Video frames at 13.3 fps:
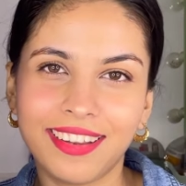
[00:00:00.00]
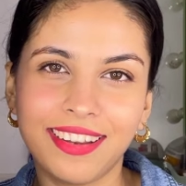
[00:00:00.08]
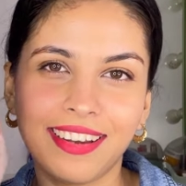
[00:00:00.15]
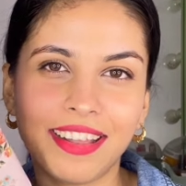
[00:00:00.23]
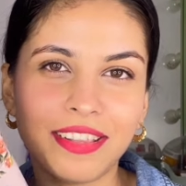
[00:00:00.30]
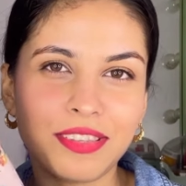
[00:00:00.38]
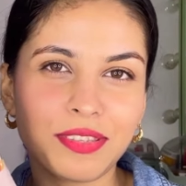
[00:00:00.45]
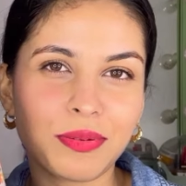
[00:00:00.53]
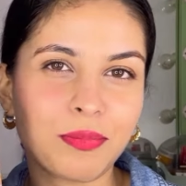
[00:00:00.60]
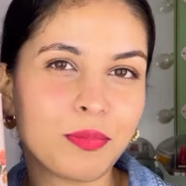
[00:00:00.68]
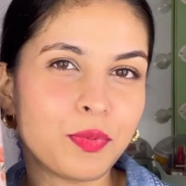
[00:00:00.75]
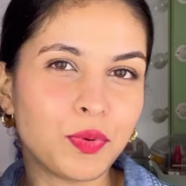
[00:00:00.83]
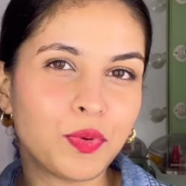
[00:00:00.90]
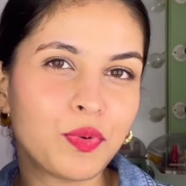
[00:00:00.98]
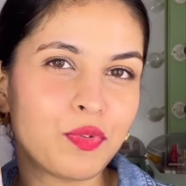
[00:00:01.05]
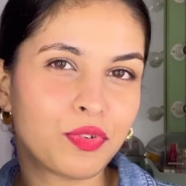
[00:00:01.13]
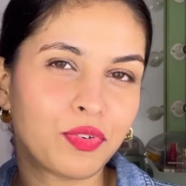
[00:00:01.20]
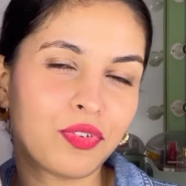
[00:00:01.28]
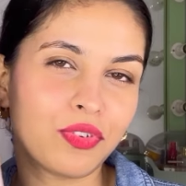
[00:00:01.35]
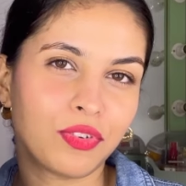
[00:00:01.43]
Let's move
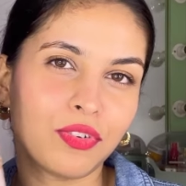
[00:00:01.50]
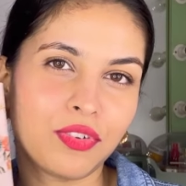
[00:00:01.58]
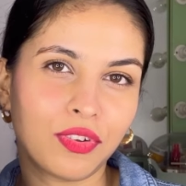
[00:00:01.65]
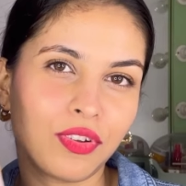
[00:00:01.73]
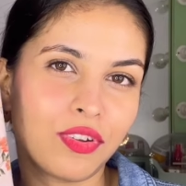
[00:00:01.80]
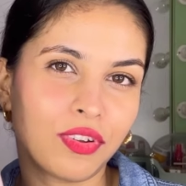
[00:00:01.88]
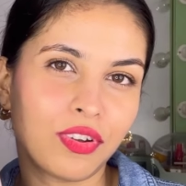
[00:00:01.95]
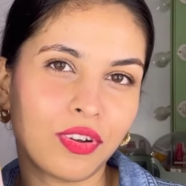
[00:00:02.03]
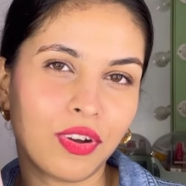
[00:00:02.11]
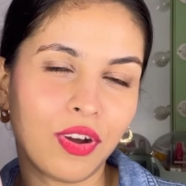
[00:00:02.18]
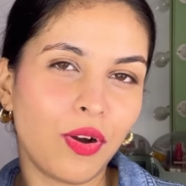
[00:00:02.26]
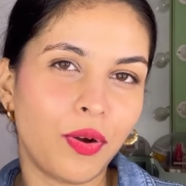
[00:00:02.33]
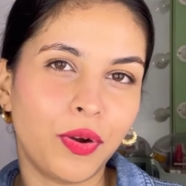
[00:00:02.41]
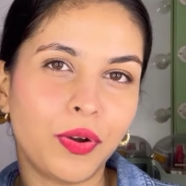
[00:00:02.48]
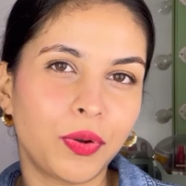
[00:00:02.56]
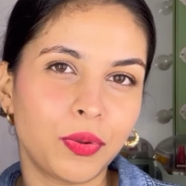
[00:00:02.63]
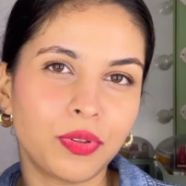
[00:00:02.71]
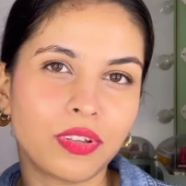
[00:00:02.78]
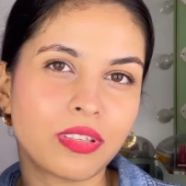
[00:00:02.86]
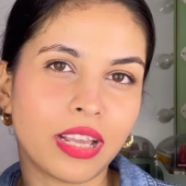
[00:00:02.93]
on to
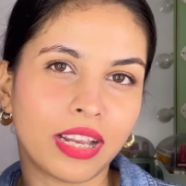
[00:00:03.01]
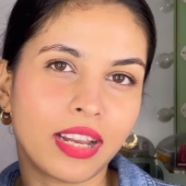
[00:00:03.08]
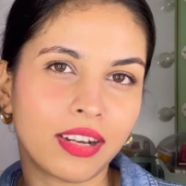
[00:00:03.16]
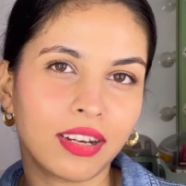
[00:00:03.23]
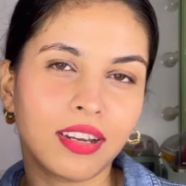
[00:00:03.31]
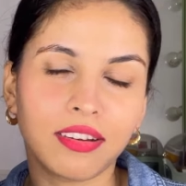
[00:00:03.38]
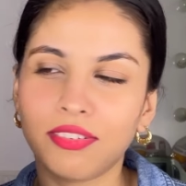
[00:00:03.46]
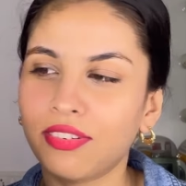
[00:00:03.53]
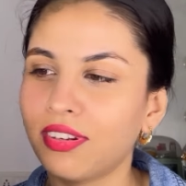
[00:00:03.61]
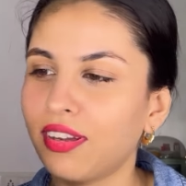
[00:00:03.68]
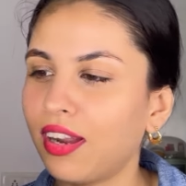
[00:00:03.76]
the second gift.